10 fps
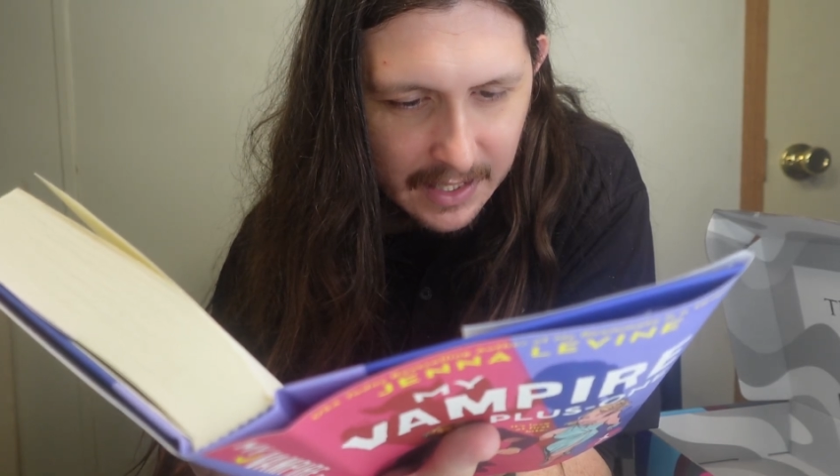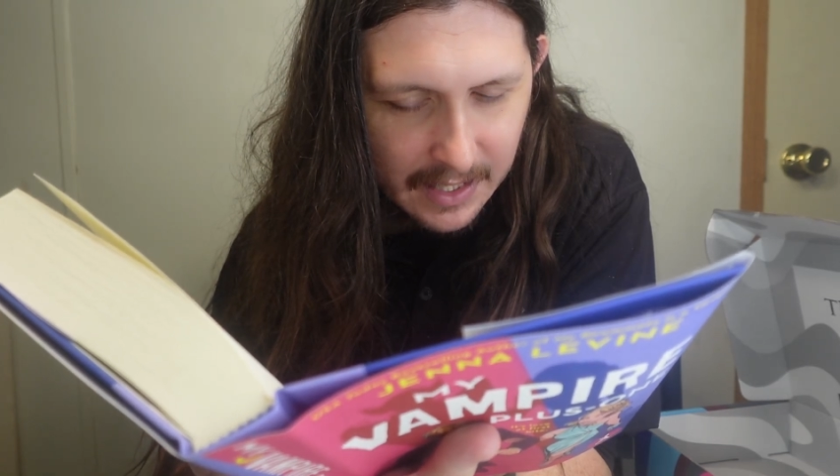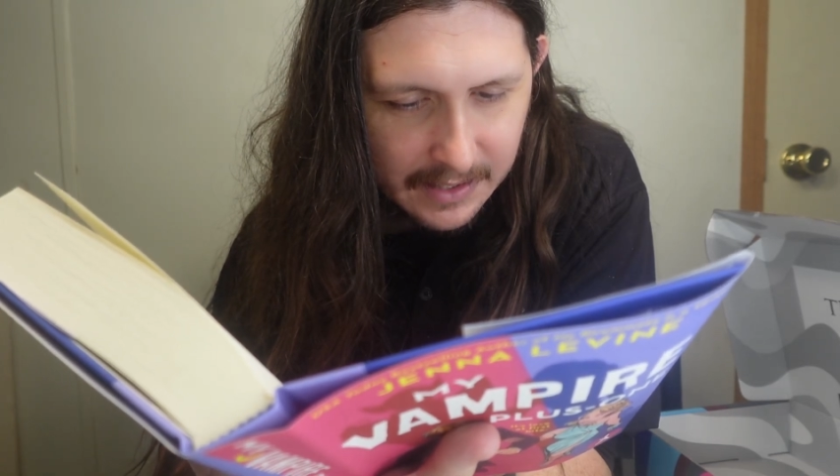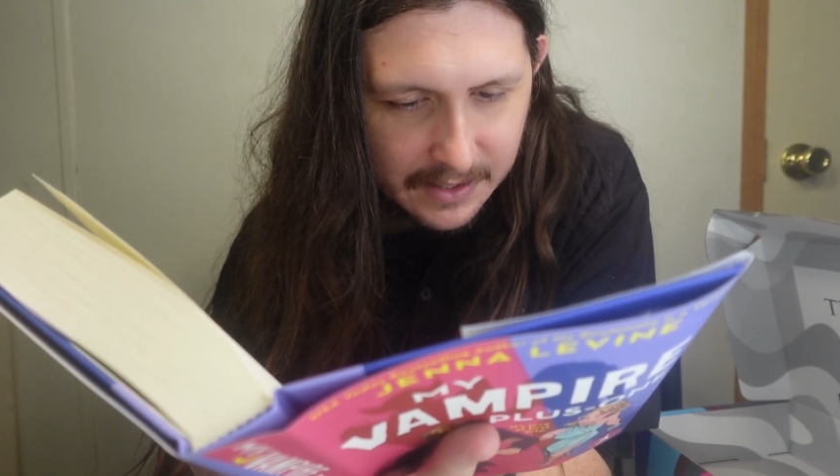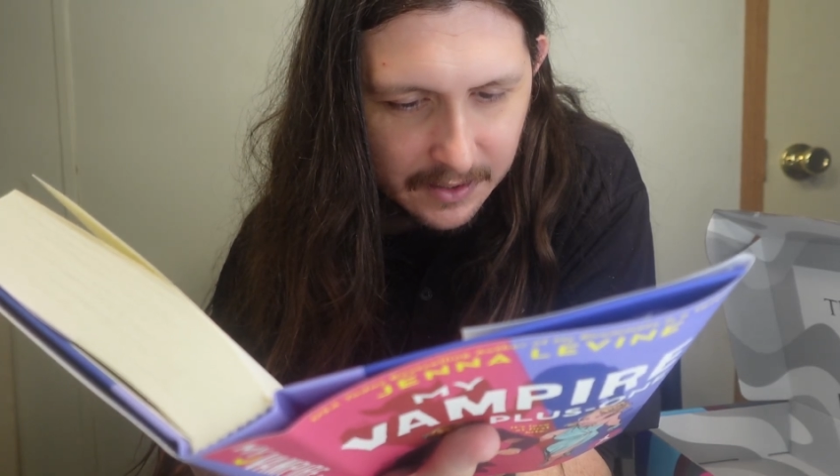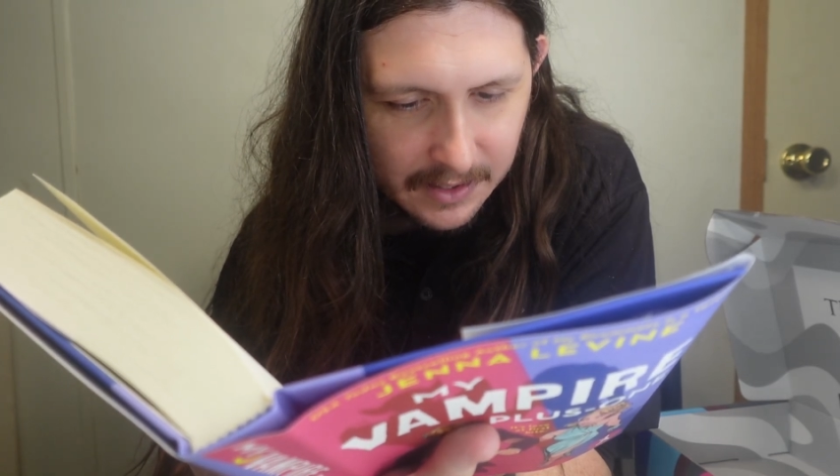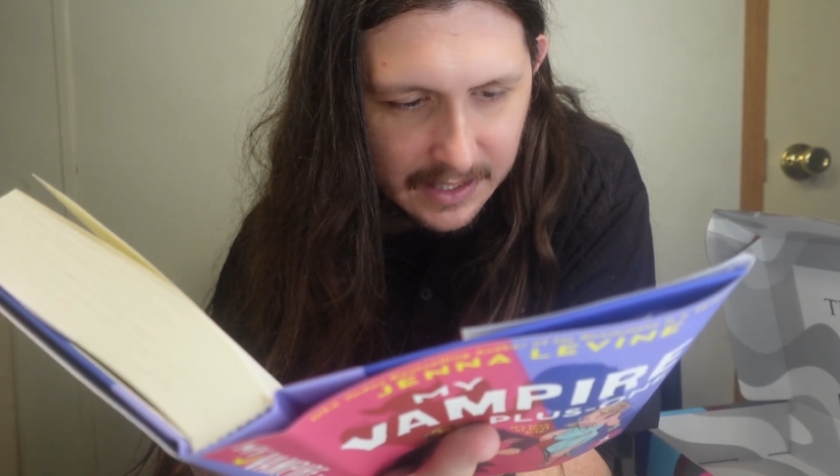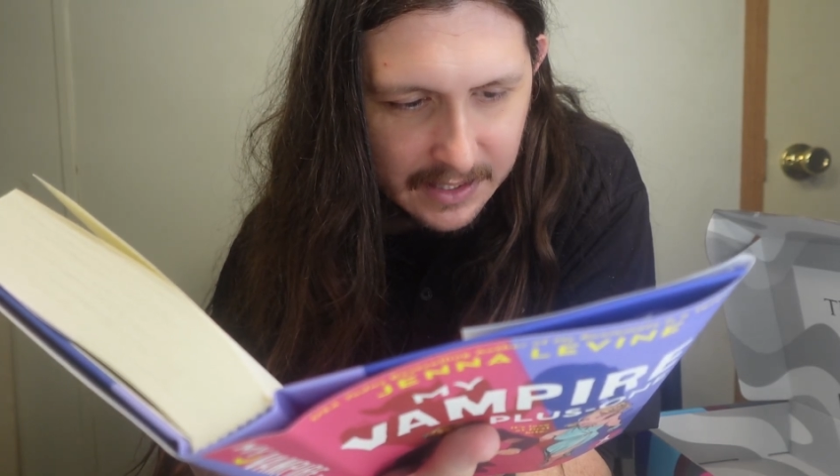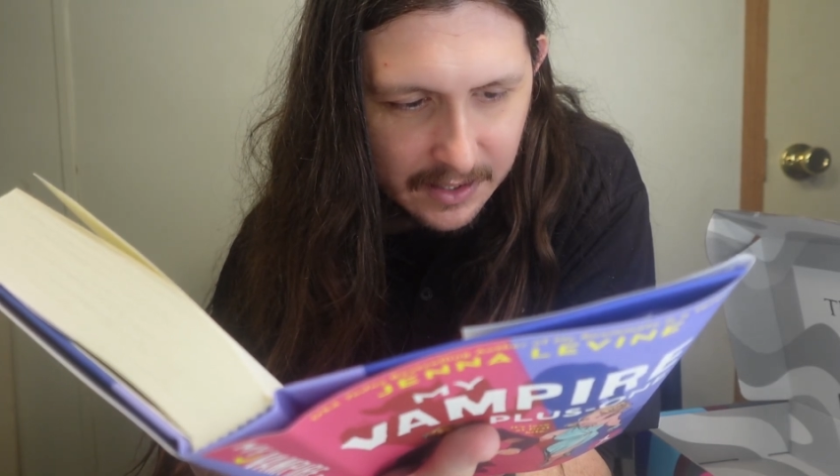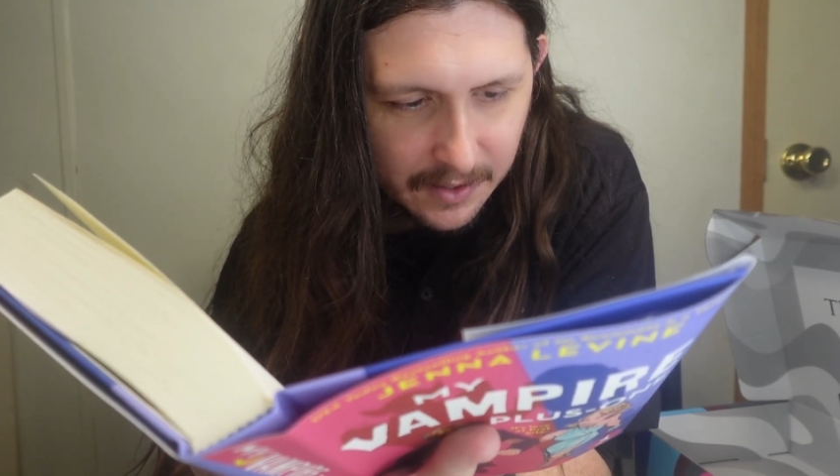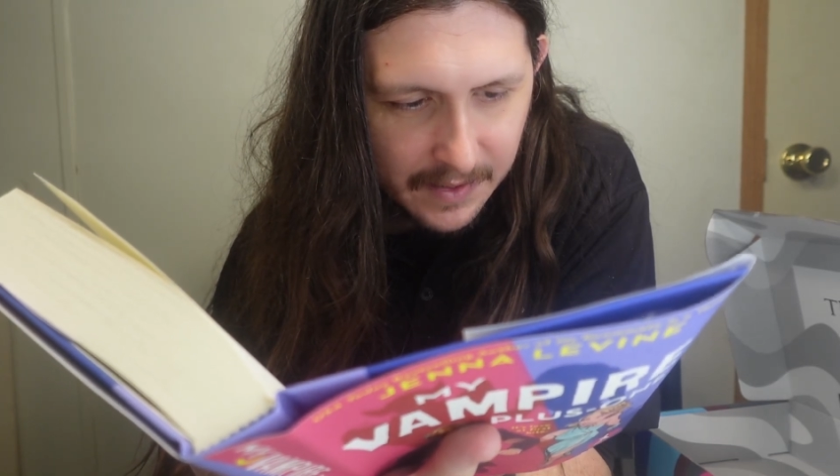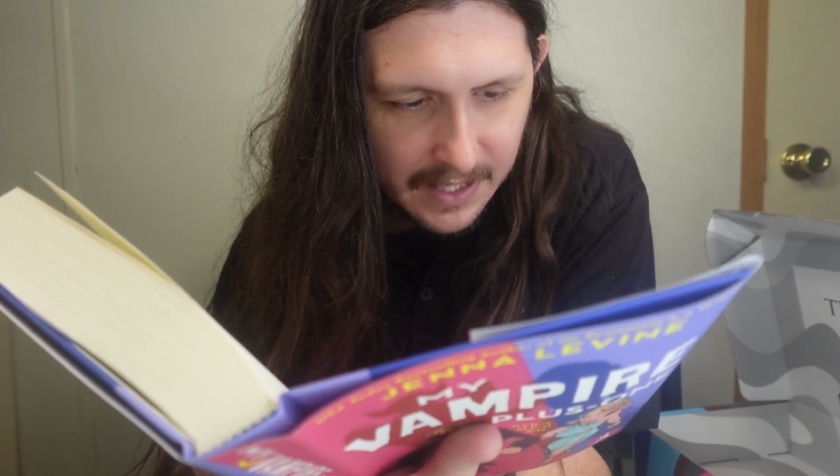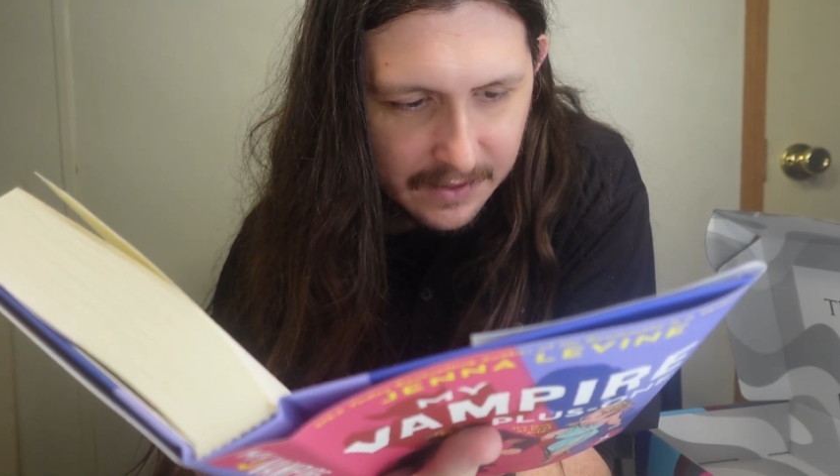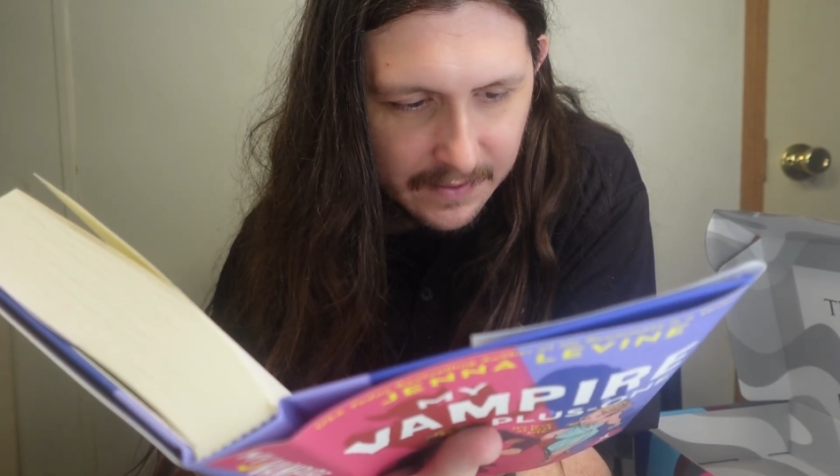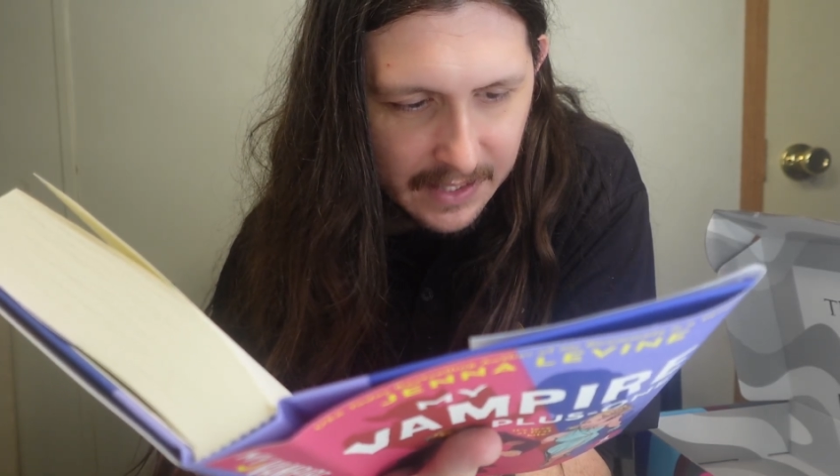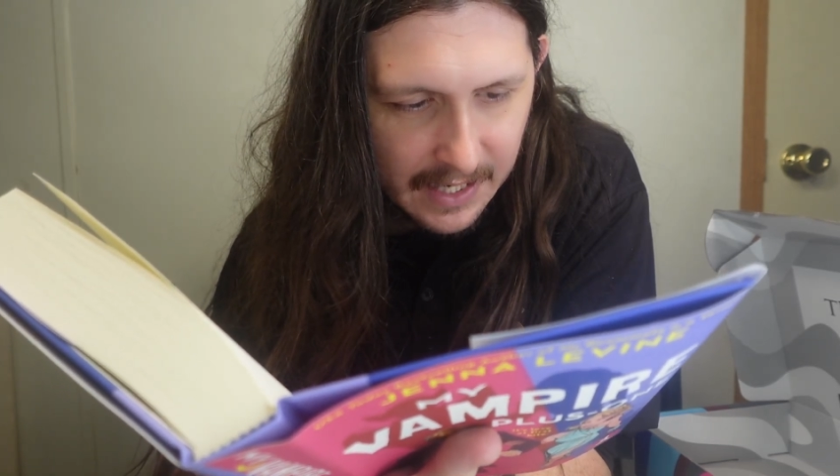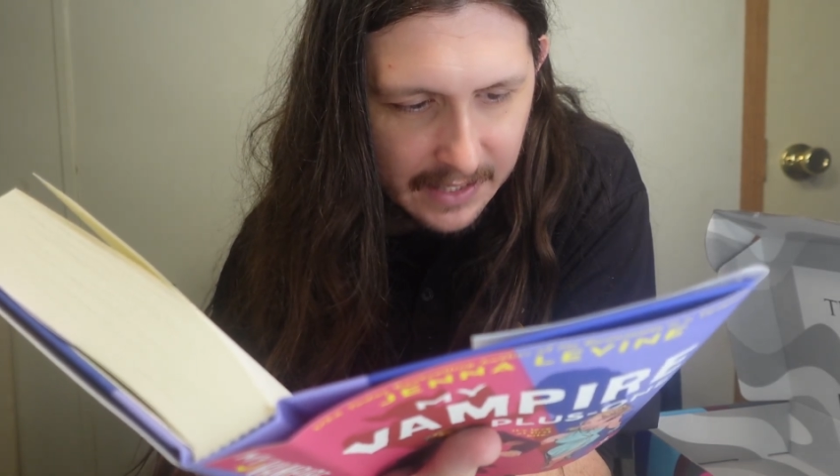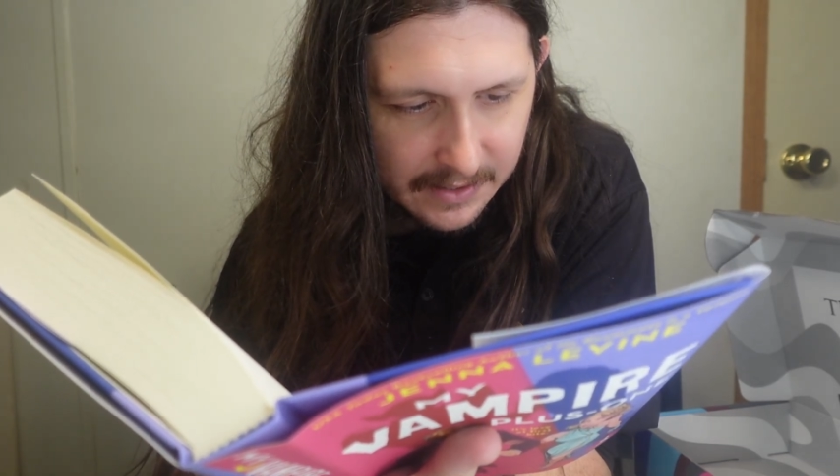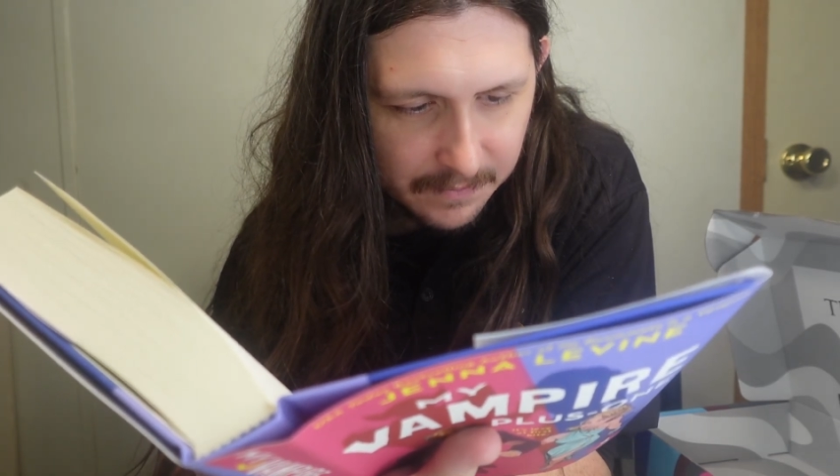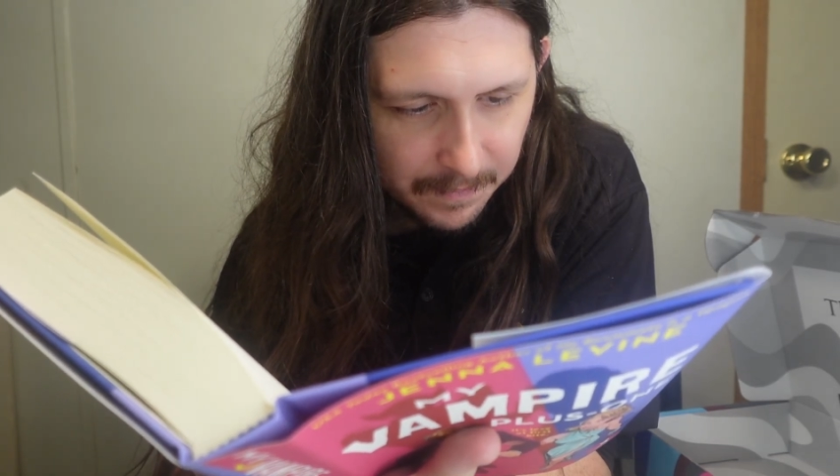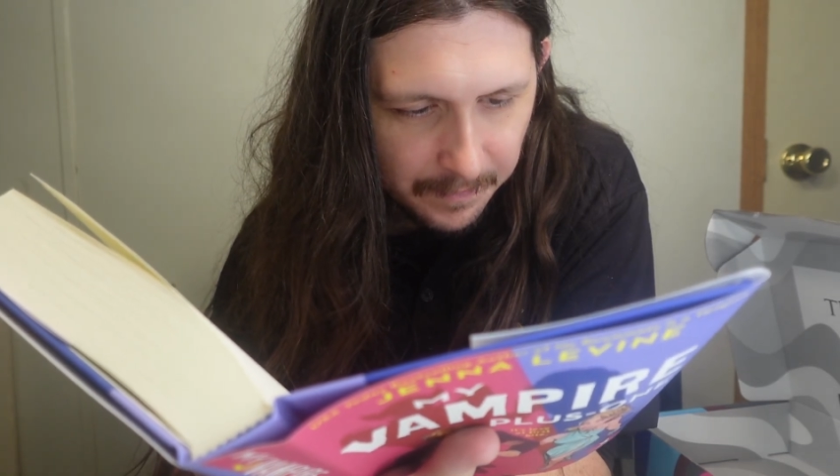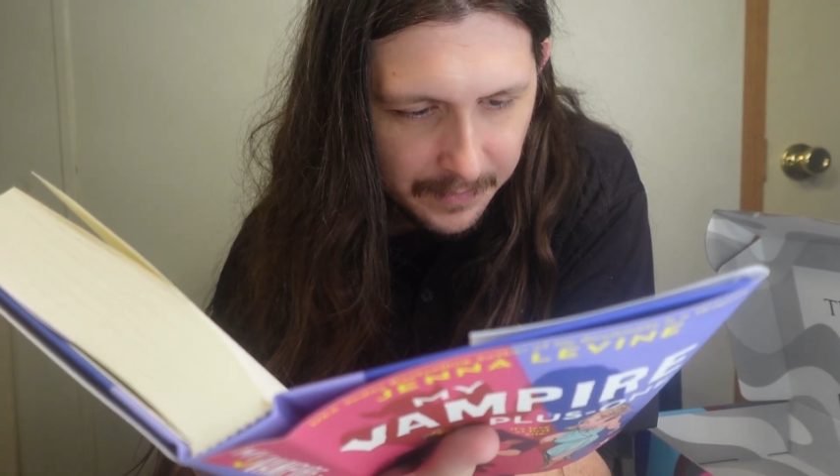and it certainly doesn't hurt that he's very handsome.